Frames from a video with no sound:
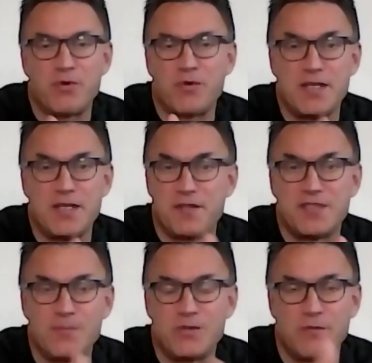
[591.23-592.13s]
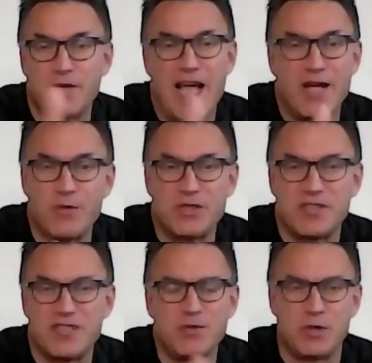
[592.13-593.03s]
providing the same sort of language, the
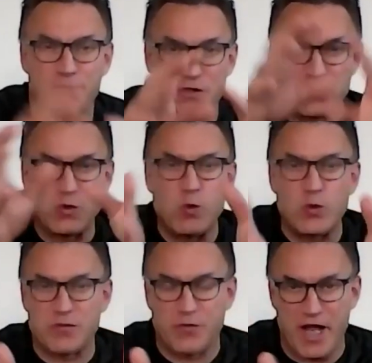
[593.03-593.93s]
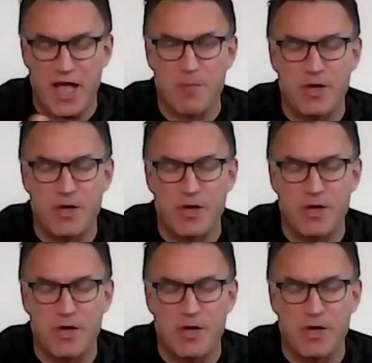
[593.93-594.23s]
same sort of discourse frame.